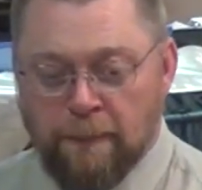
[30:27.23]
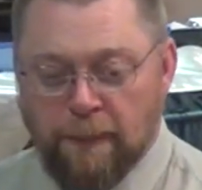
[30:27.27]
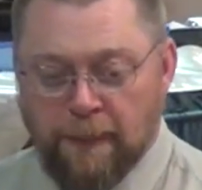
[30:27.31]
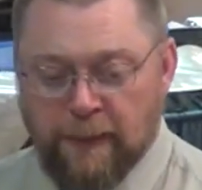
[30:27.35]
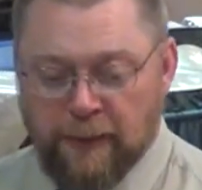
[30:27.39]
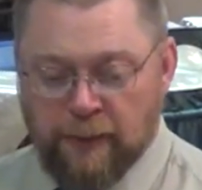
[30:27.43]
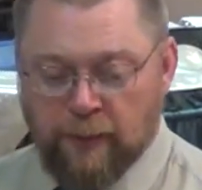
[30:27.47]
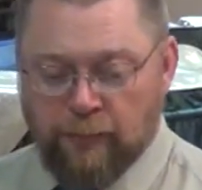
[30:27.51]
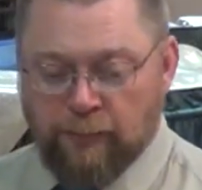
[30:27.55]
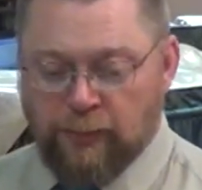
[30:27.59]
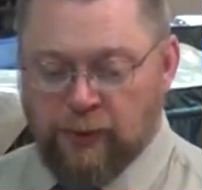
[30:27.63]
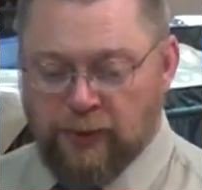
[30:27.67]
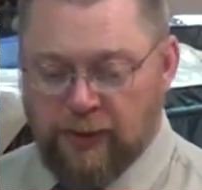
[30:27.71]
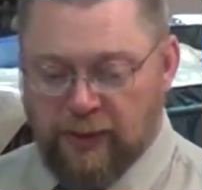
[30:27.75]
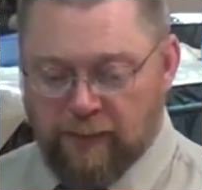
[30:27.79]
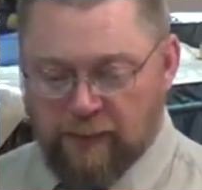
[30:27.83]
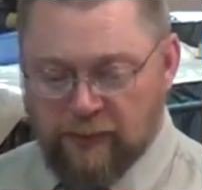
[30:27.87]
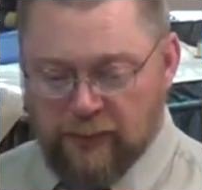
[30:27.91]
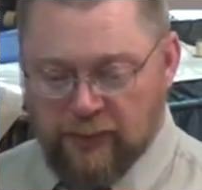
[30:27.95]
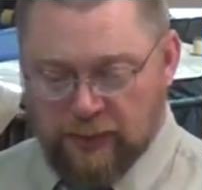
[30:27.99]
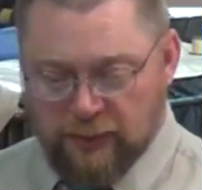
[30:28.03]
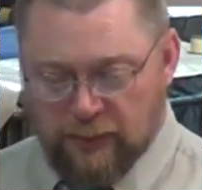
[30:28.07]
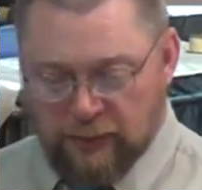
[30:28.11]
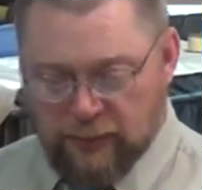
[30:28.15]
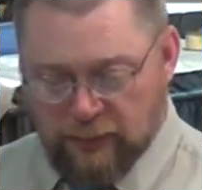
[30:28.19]
You're going to believe
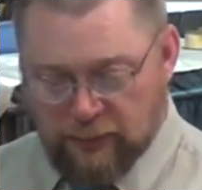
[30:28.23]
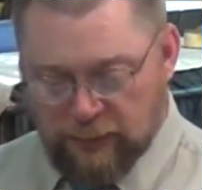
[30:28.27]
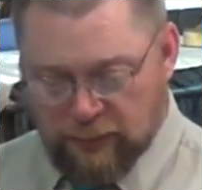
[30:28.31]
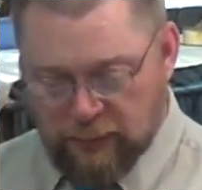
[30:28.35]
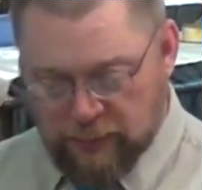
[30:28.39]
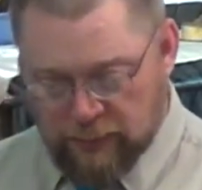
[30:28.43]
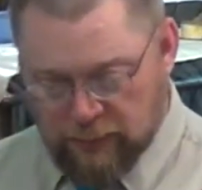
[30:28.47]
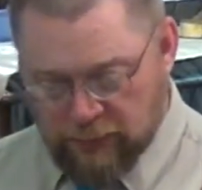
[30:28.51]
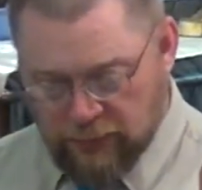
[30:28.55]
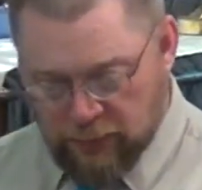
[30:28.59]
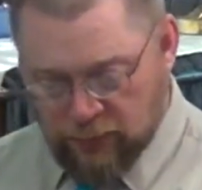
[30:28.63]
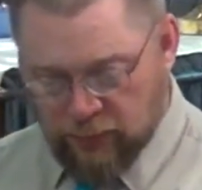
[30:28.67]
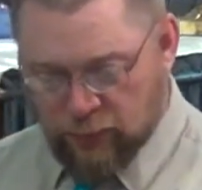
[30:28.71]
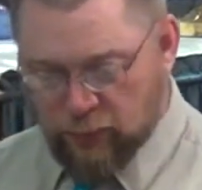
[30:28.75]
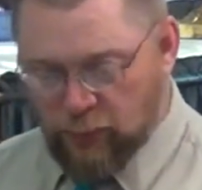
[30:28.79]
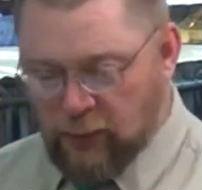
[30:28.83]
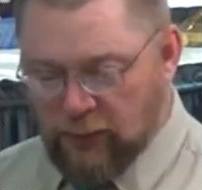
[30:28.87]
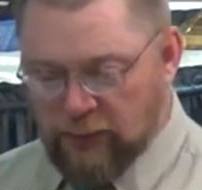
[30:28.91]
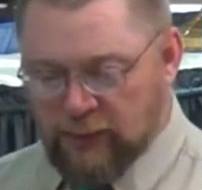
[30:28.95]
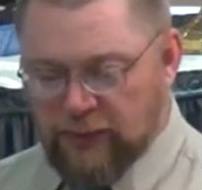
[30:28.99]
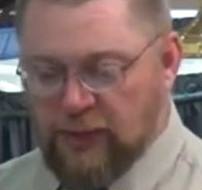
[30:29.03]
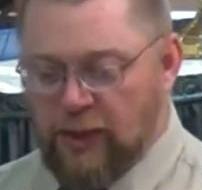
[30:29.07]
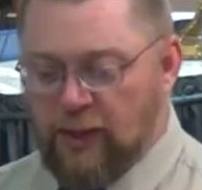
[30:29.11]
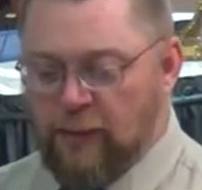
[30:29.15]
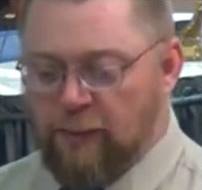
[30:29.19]
that there's
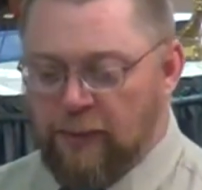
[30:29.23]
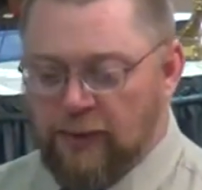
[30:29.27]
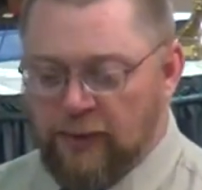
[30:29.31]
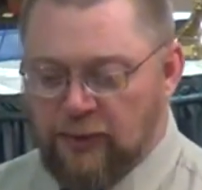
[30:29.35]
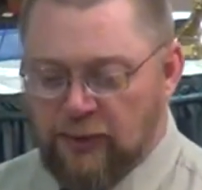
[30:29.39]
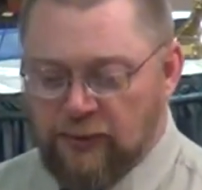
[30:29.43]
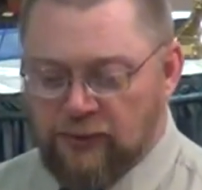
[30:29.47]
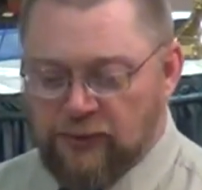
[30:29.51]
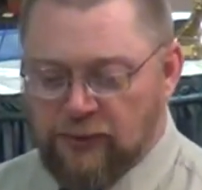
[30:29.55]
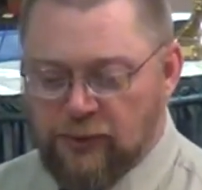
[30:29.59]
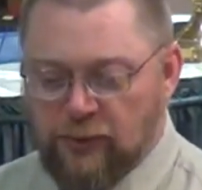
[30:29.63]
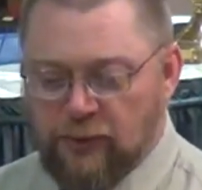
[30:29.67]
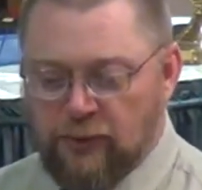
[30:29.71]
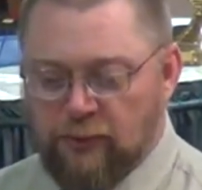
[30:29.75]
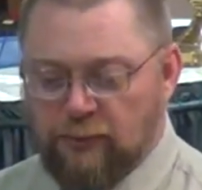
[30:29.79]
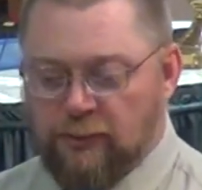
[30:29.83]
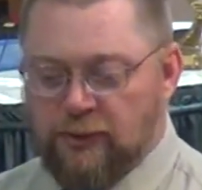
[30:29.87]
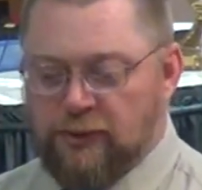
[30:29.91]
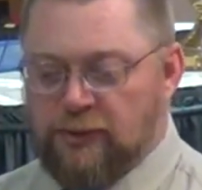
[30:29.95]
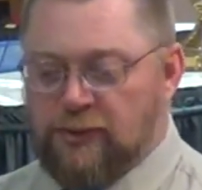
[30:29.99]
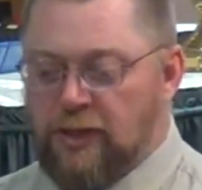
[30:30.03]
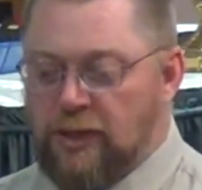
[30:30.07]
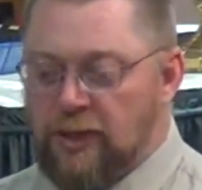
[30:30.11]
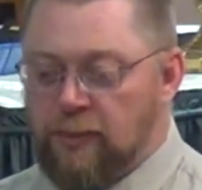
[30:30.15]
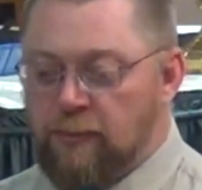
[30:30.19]
one coming that's going to
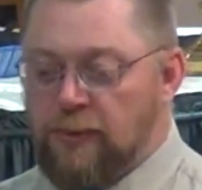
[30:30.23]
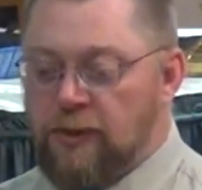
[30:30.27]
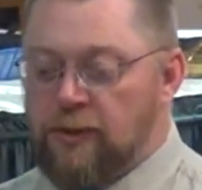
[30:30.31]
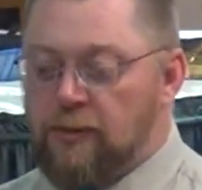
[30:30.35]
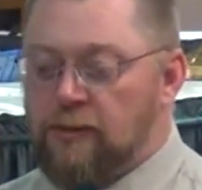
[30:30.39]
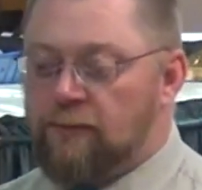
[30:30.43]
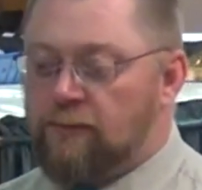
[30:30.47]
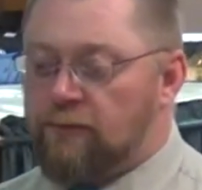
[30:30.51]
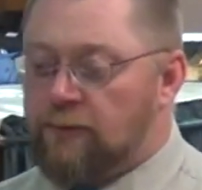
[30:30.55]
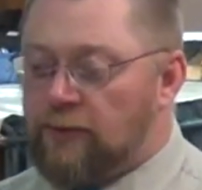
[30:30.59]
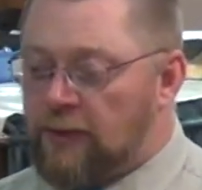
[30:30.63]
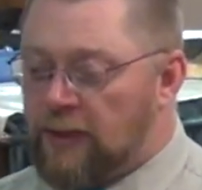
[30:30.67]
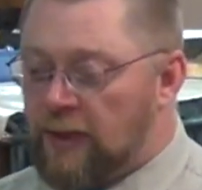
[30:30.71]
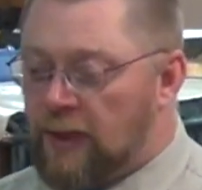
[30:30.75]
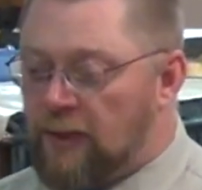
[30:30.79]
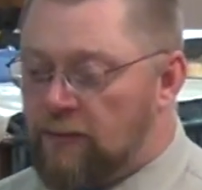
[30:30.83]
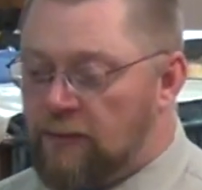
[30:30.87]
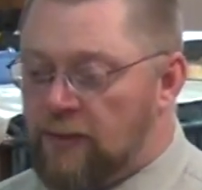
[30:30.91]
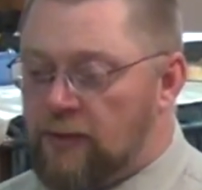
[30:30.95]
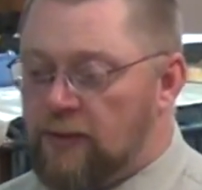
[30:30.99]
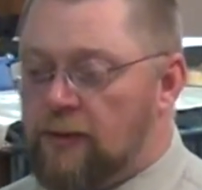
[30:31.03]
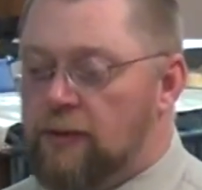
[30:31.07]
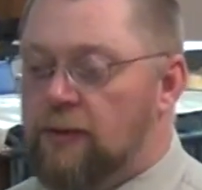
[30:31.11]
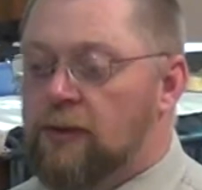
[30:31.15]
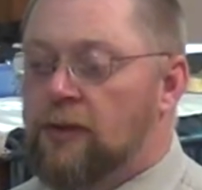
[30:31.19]
redeem you and forgive
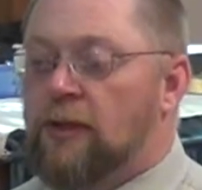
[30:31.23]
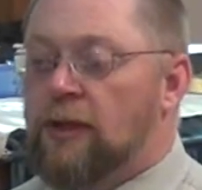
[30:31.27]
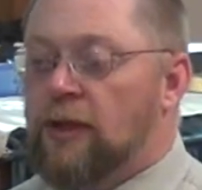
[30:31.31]
you